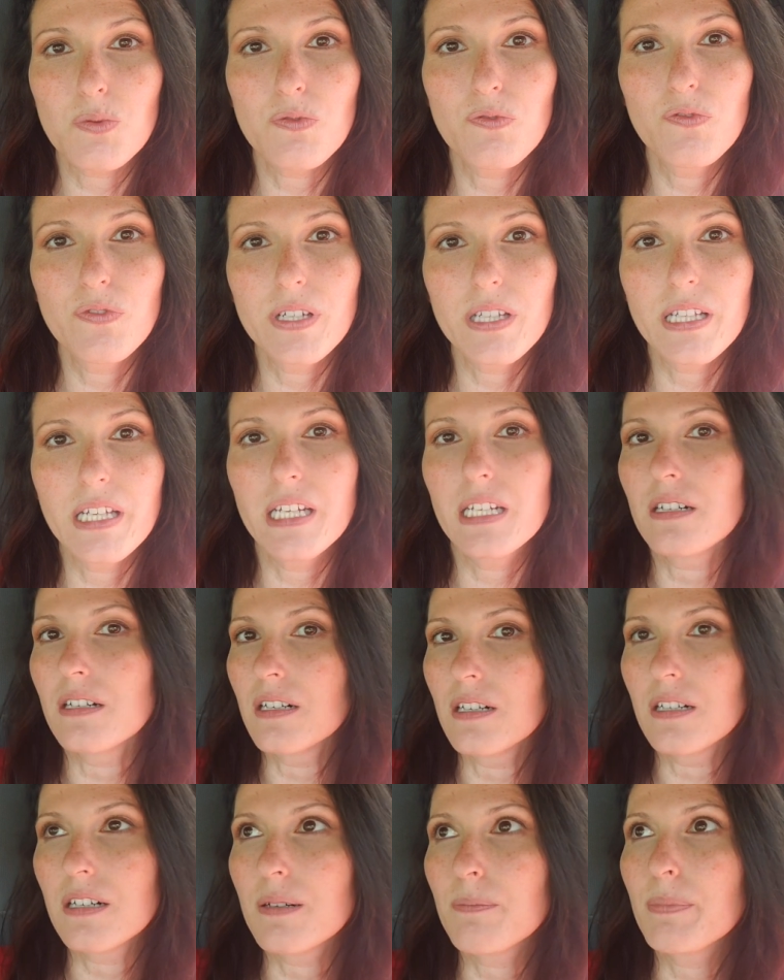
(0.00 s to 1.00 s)
We're filling
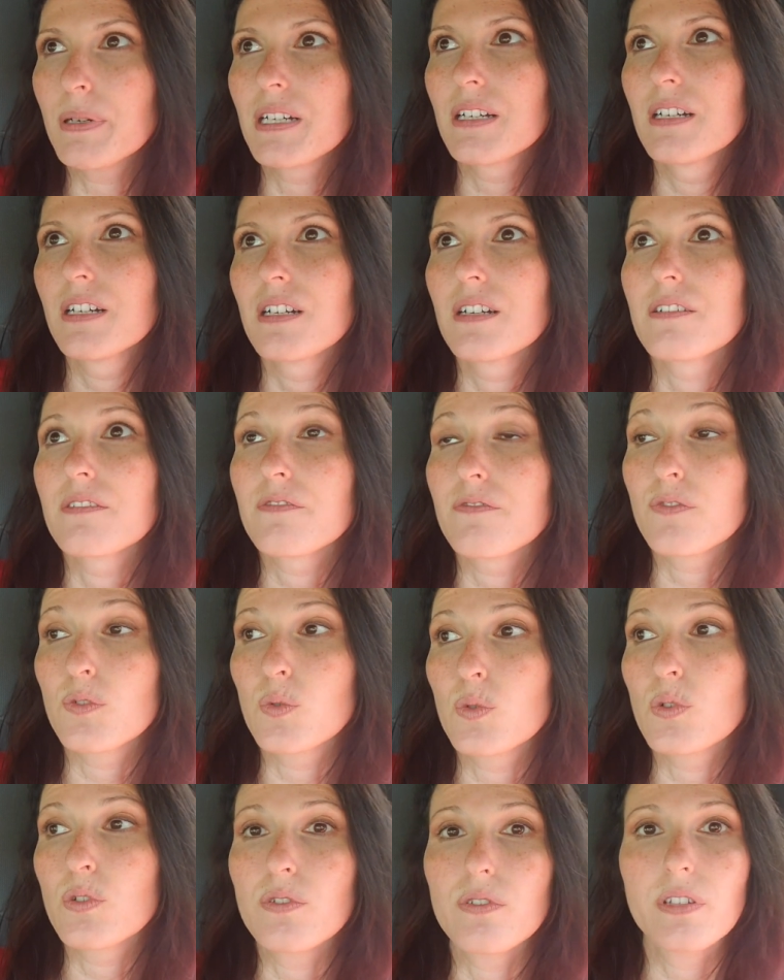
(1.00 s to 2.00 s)
up
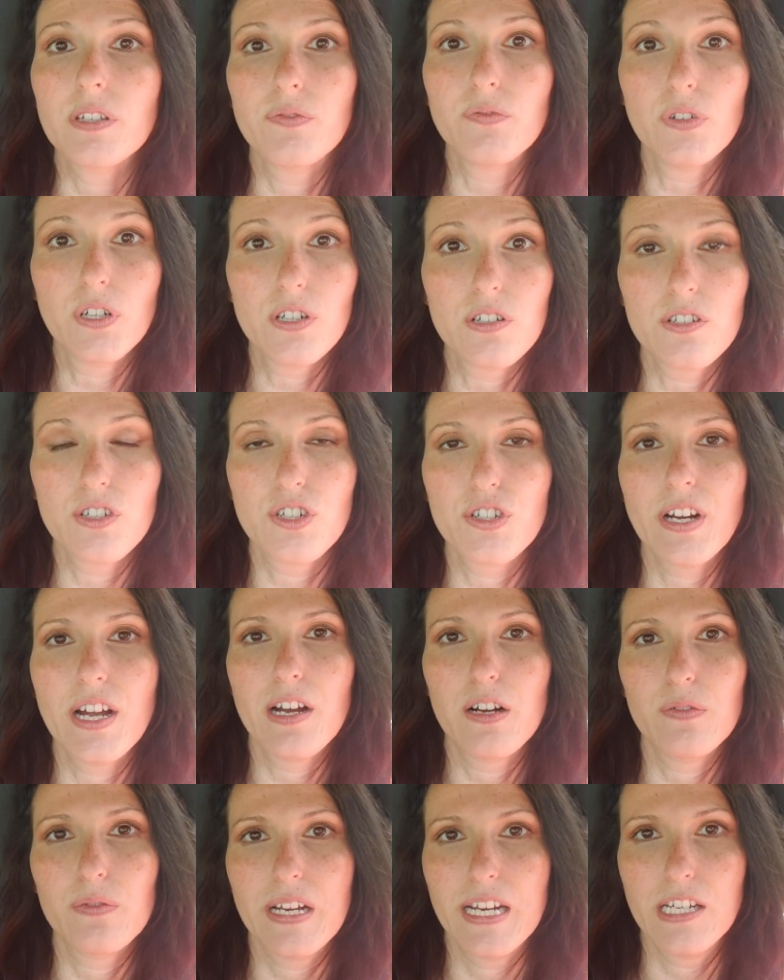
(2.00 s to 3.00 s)
for the furniture
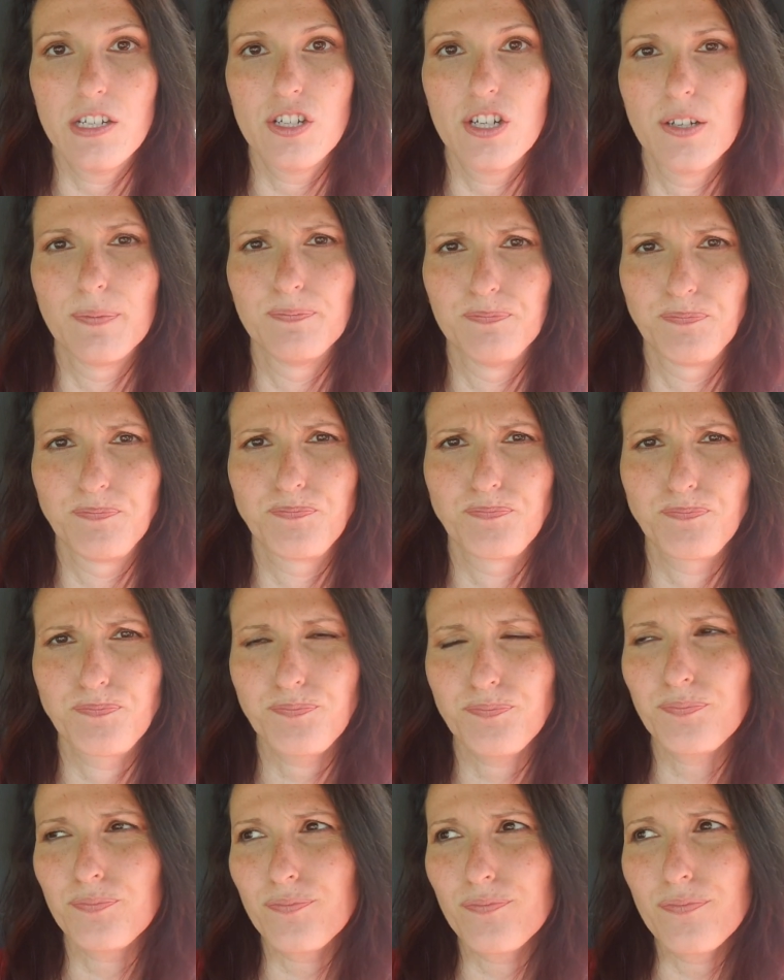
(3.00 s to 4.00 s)
outreach.
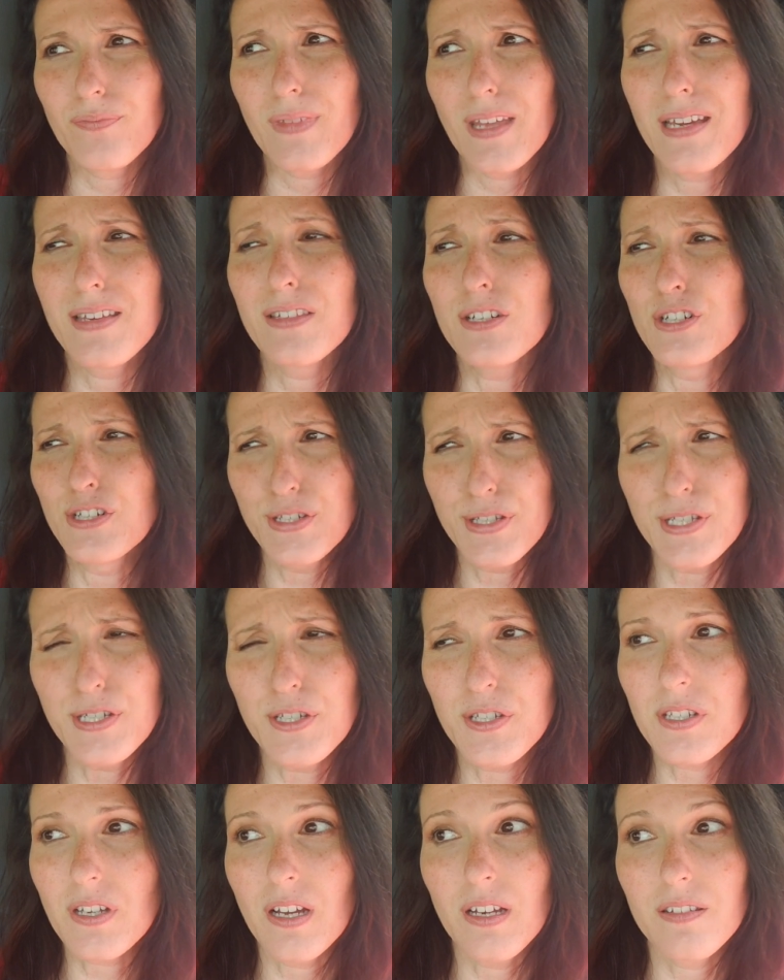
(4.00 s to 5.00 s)
And there's
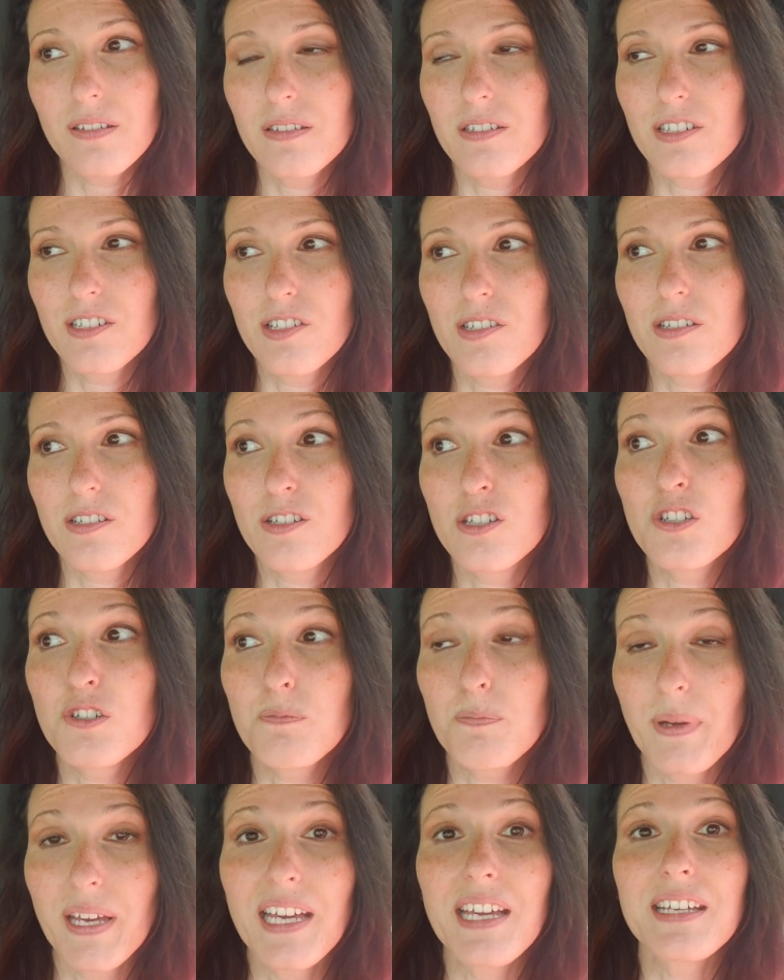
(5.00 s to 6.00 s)
this
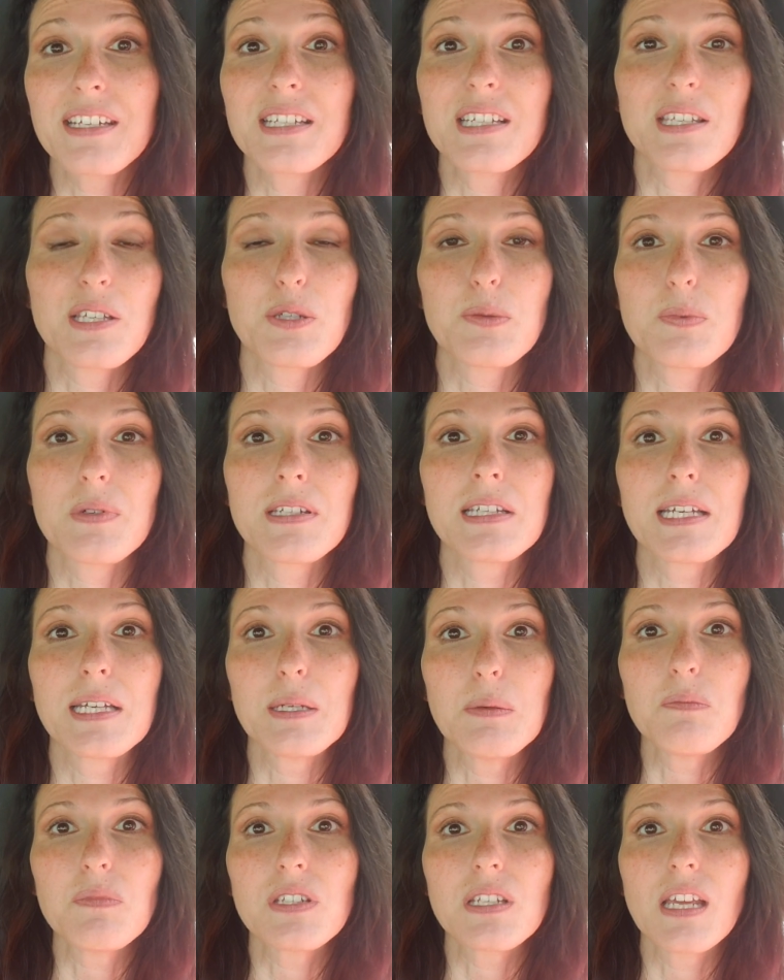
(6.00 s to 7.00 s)
space that's been
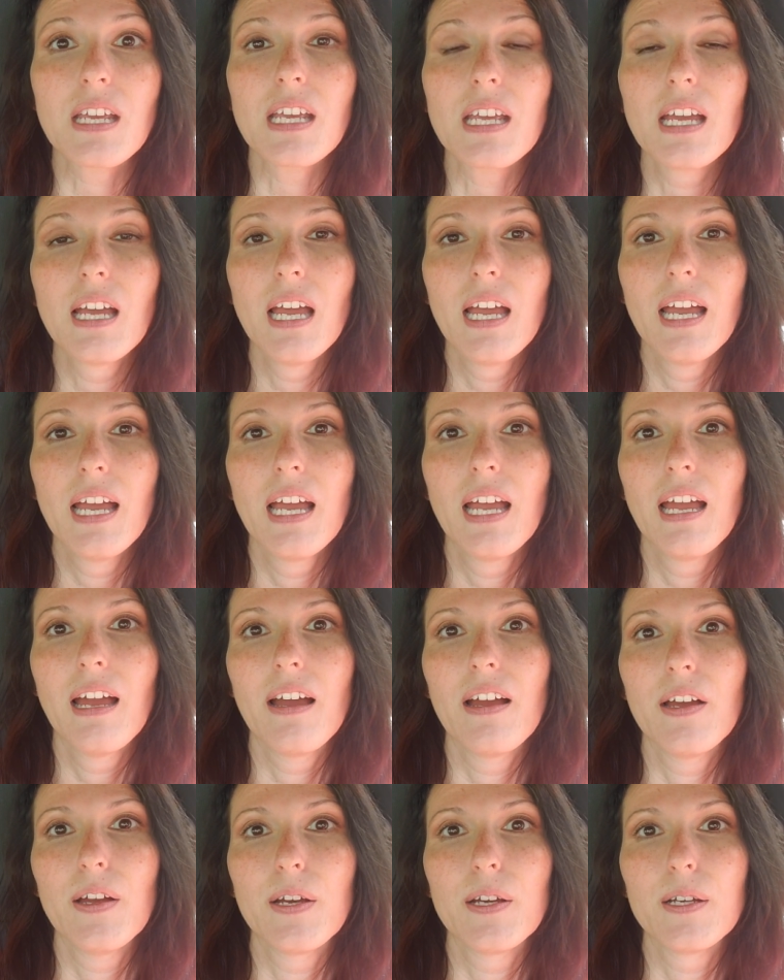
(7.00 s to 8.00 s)
empty
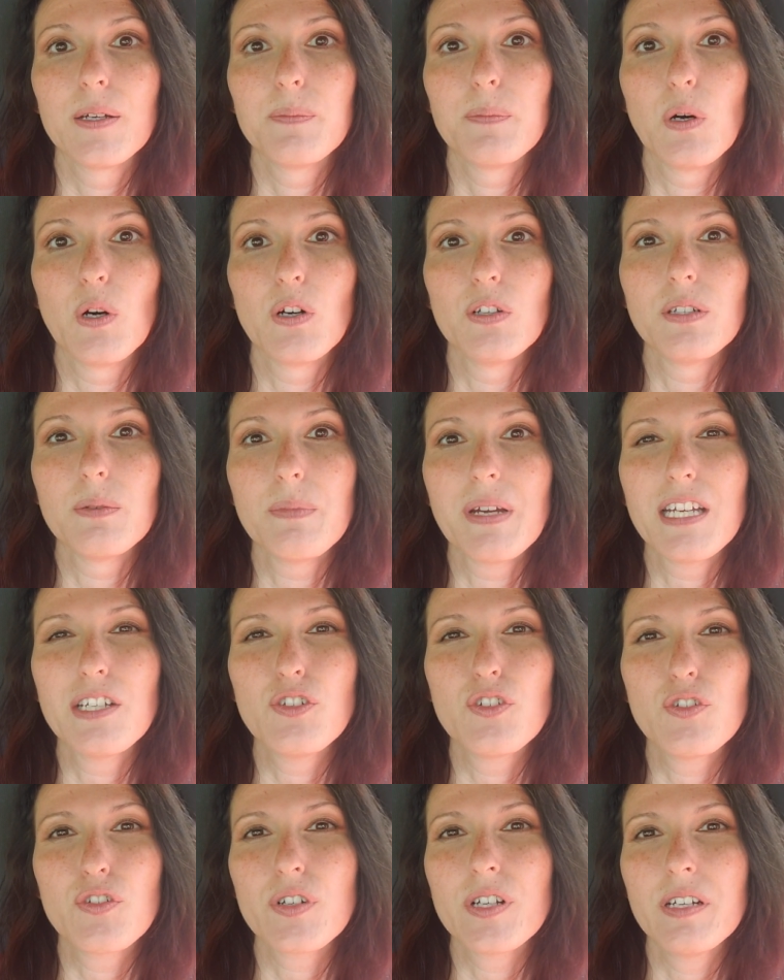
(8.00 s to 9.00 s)
on the main
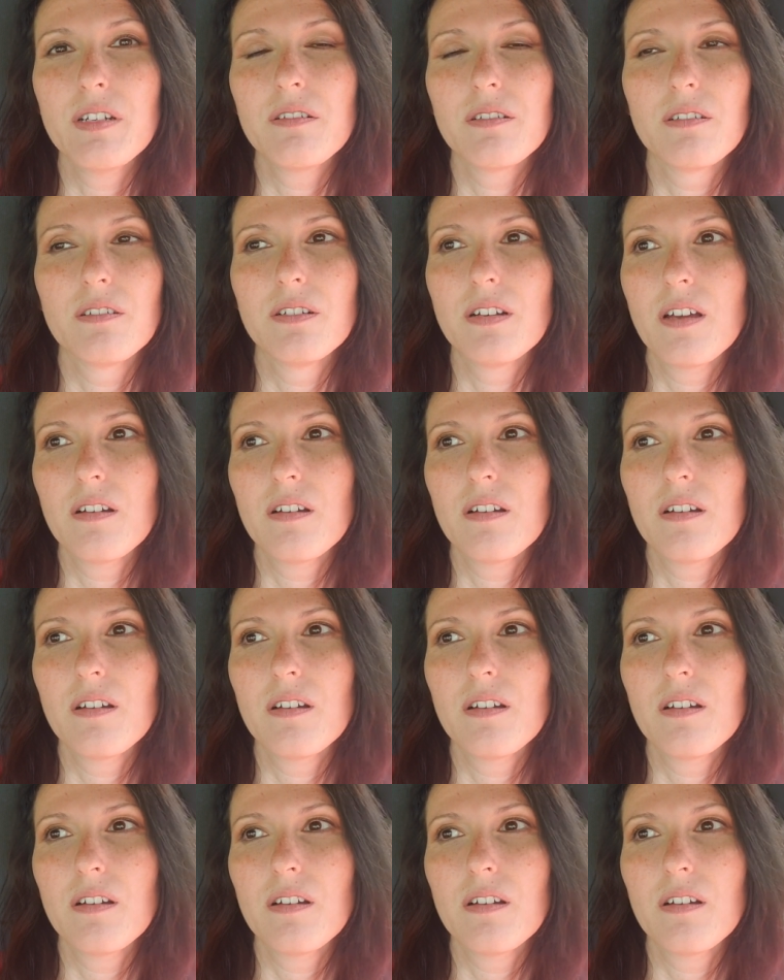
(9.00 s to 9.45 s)
street, on